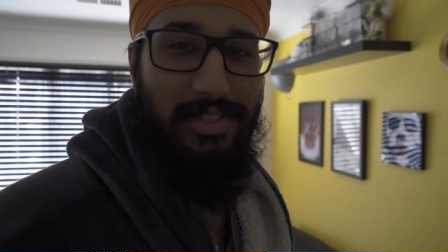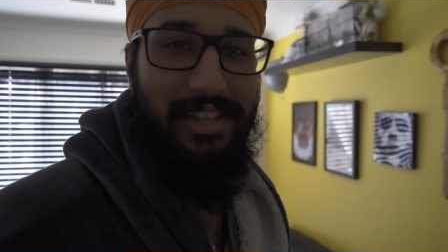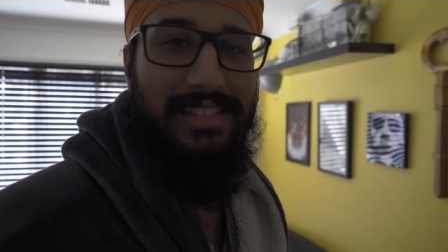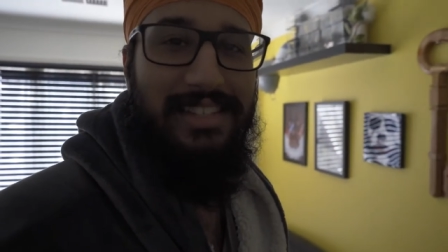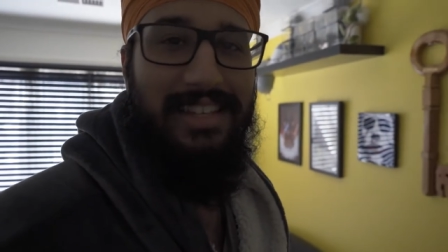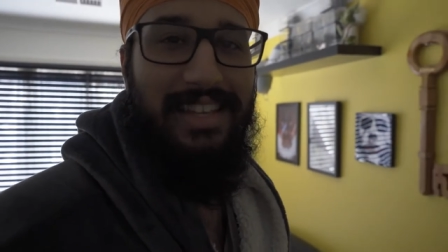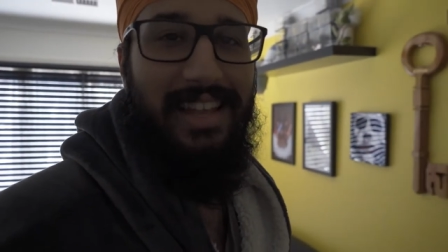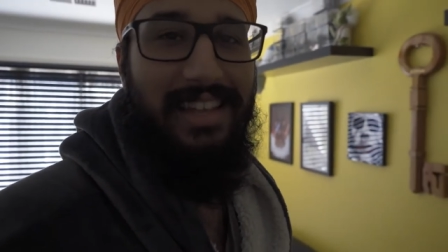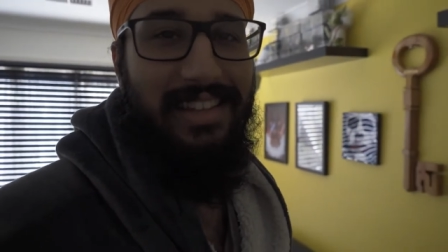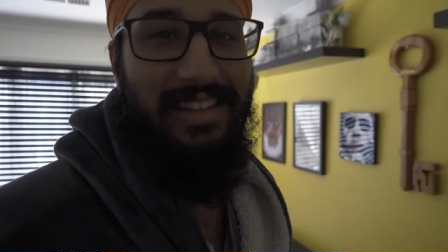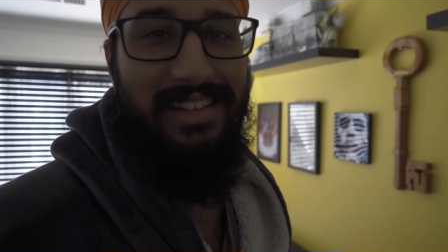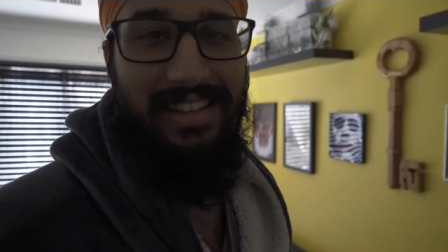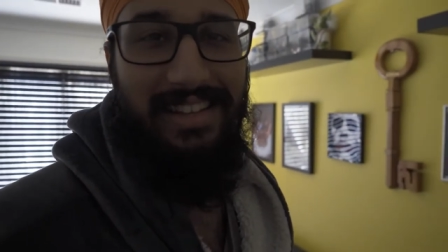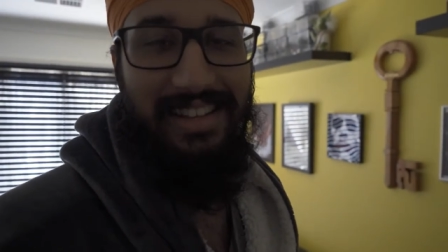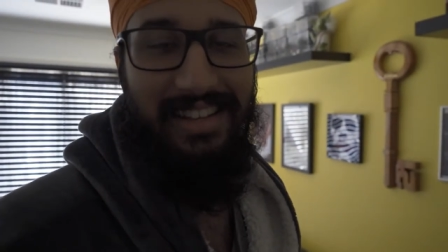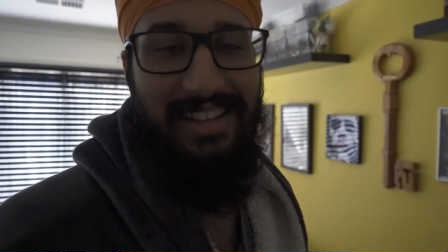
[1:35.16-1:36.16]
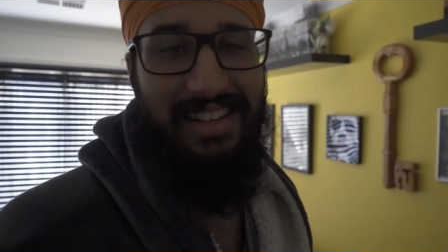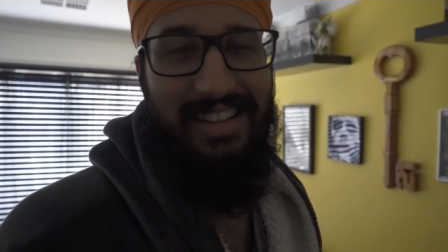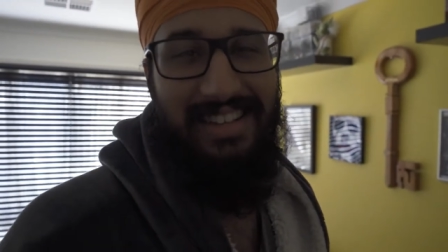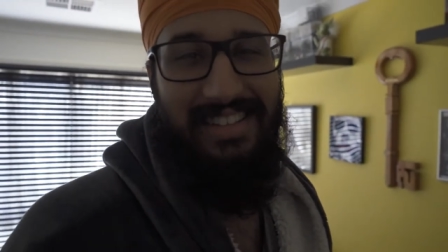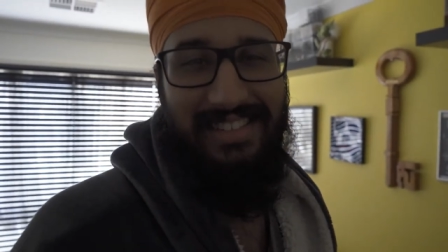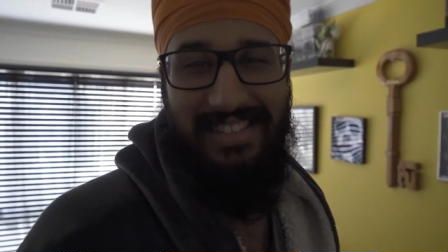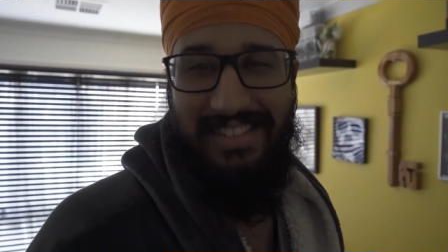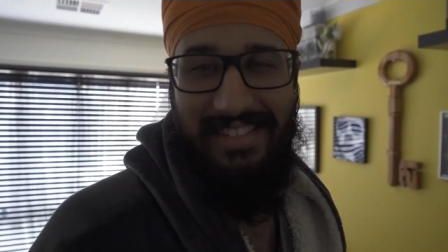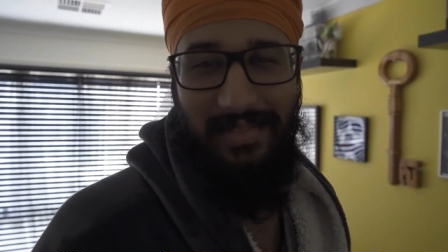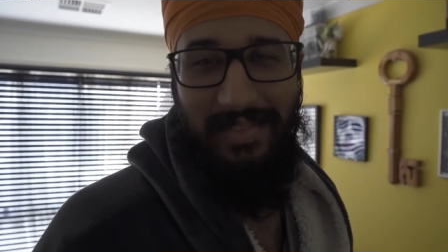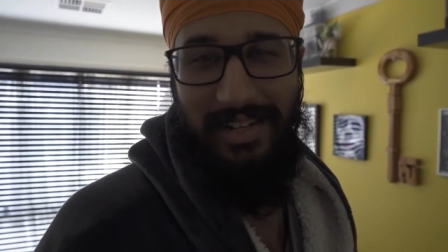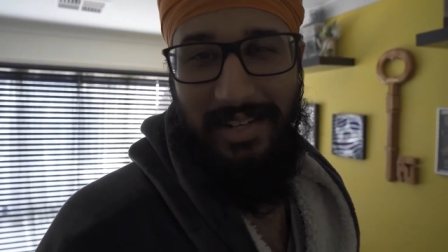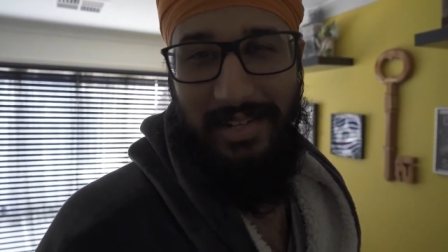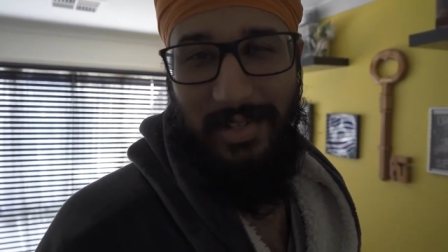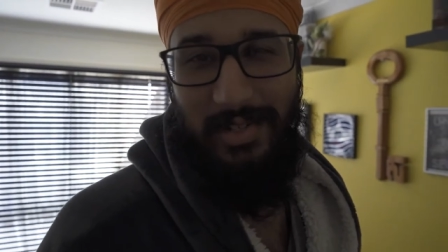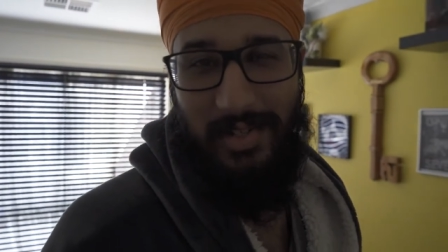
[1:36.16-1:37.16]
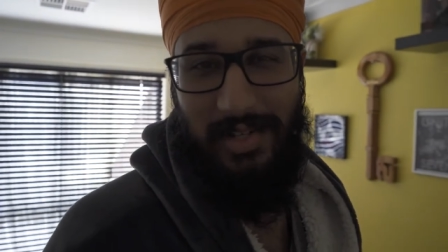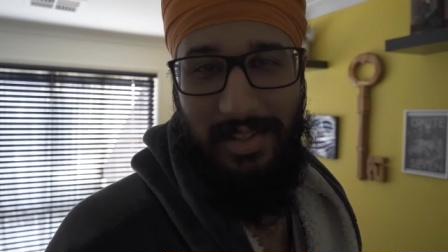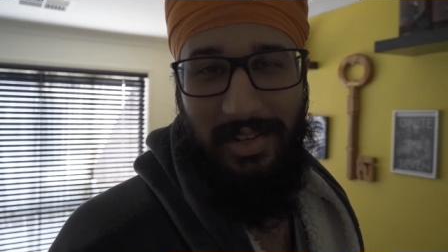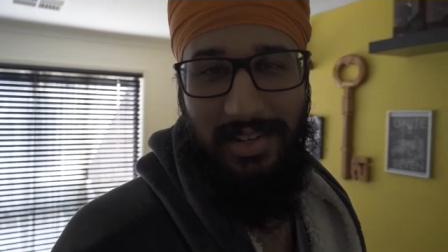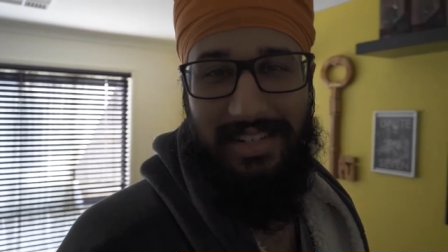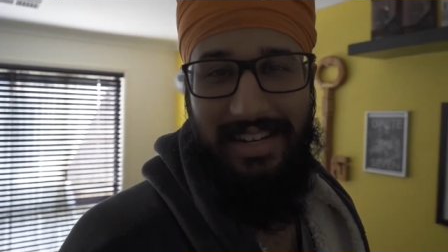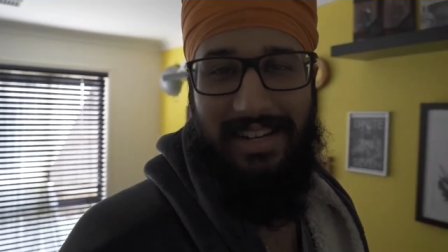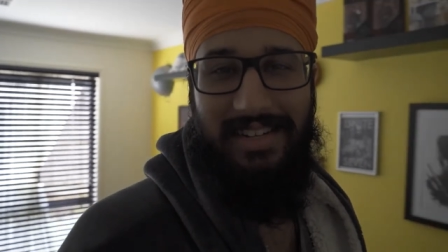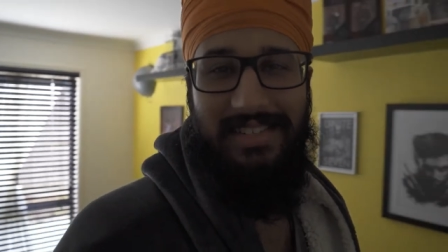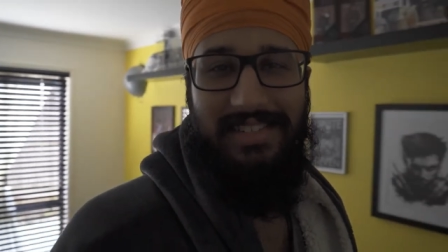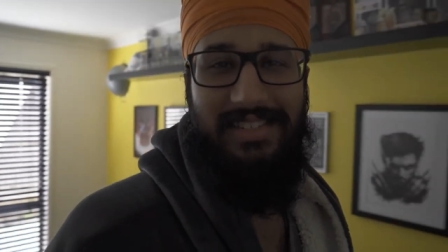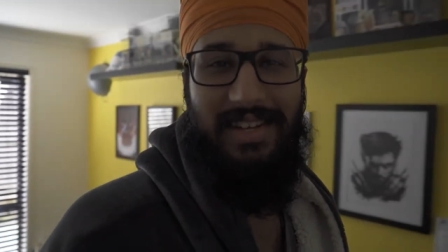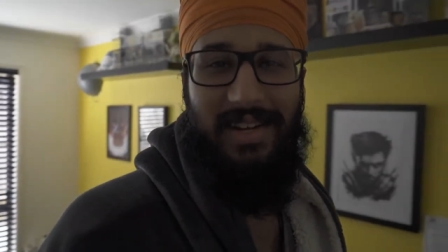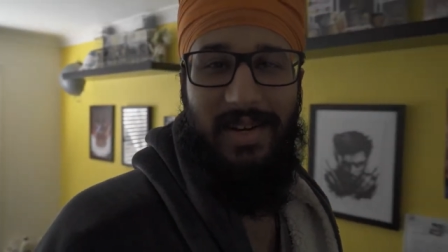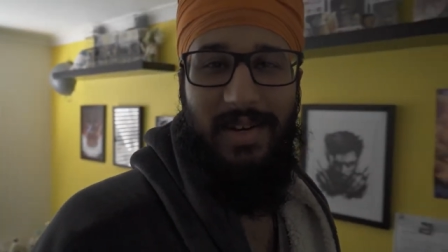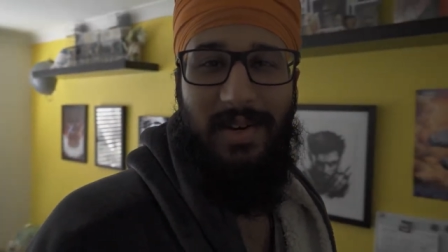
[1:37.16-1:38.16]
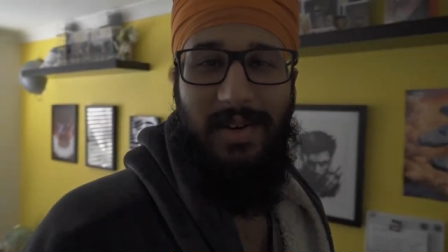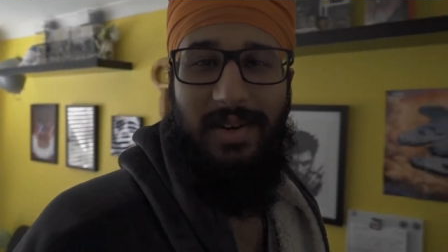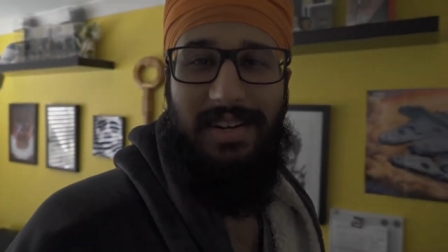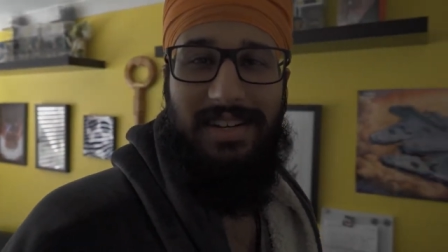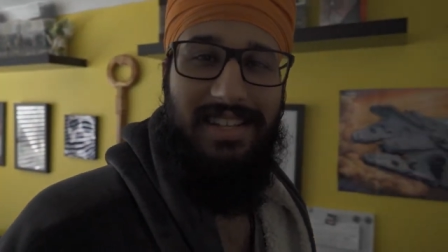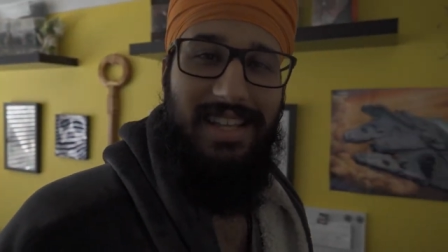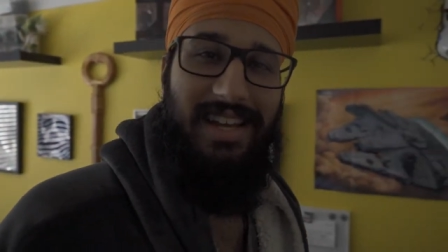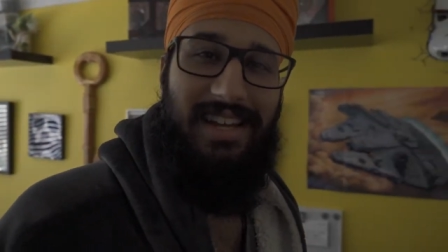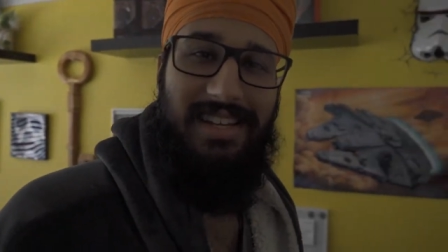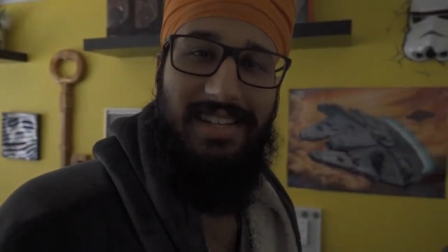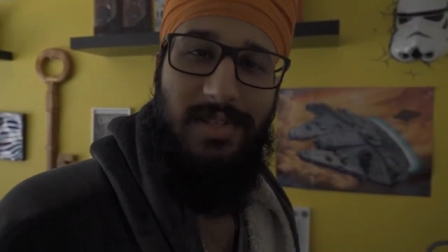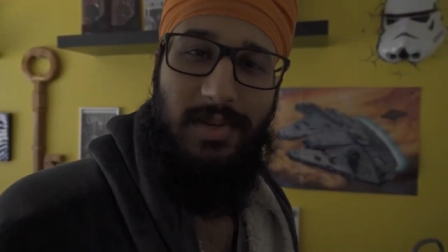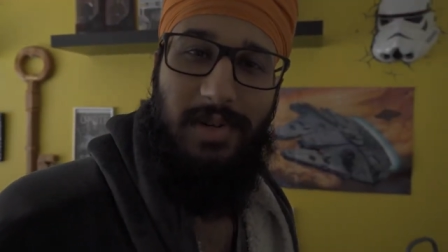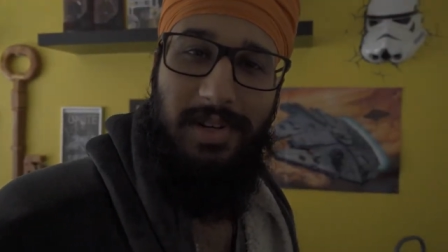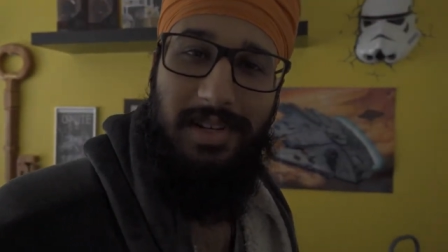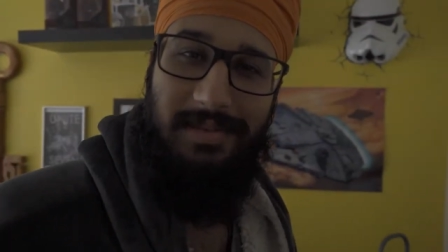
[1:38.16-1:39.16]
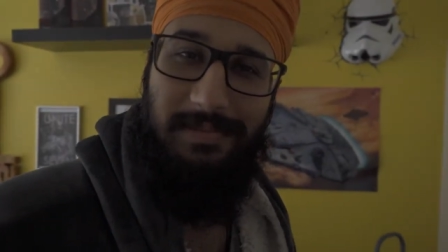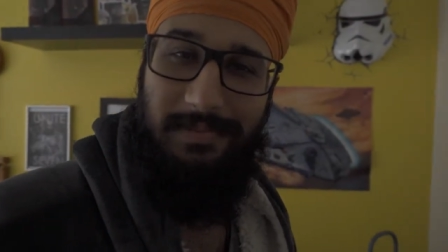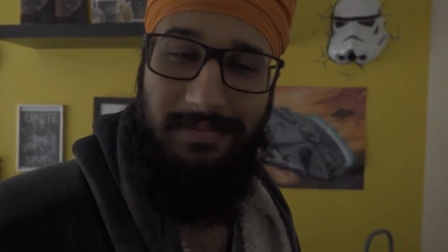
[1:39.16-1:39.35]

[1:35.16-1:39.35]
thing together, just something to do during lockdown. So yeah, enjoy.